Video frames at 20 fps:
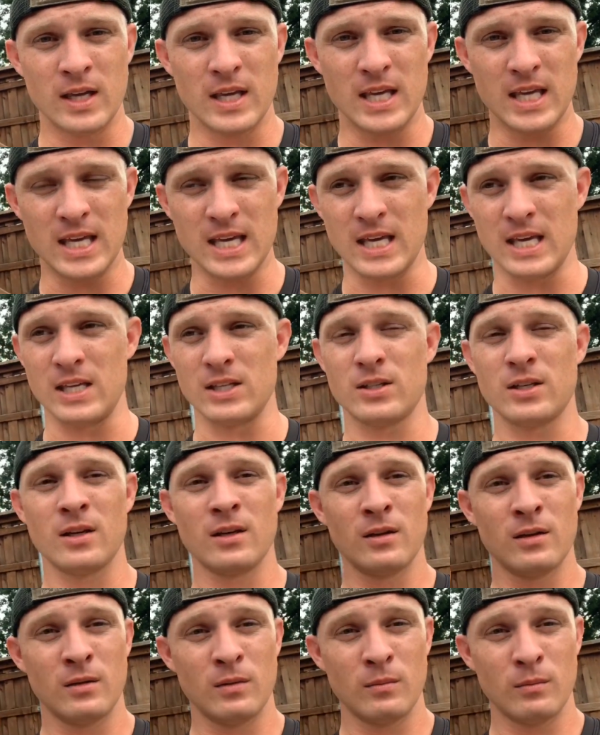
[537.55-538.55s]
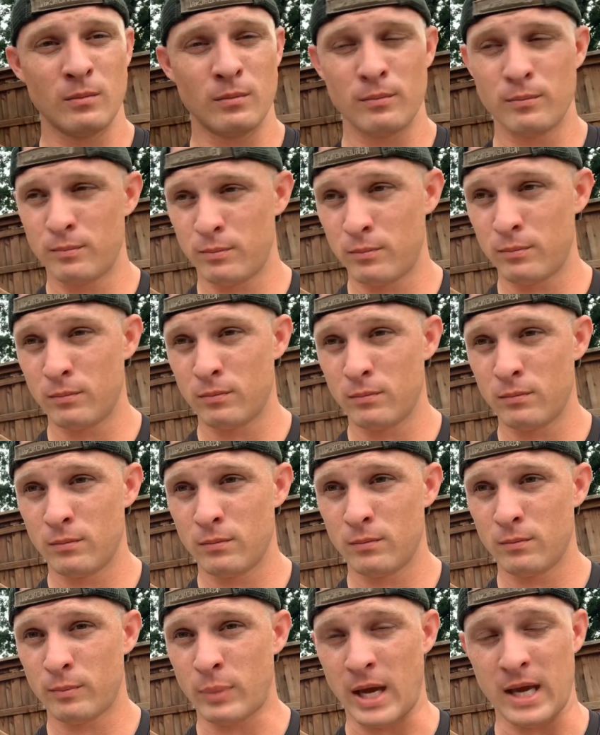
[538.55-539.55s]
is
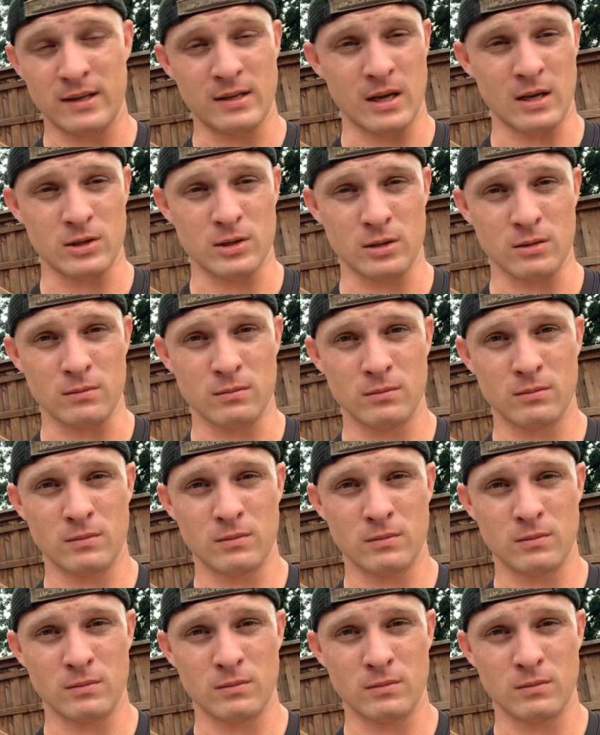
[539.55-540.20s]
pay attention.